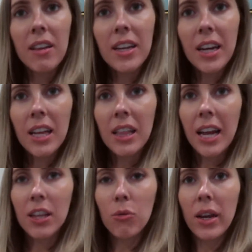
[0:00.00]
I think I
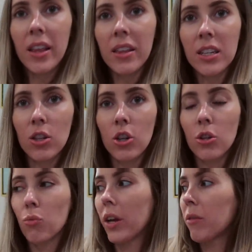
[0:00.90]
like the way that this
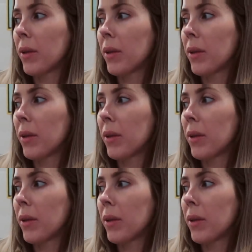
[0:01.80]
looks with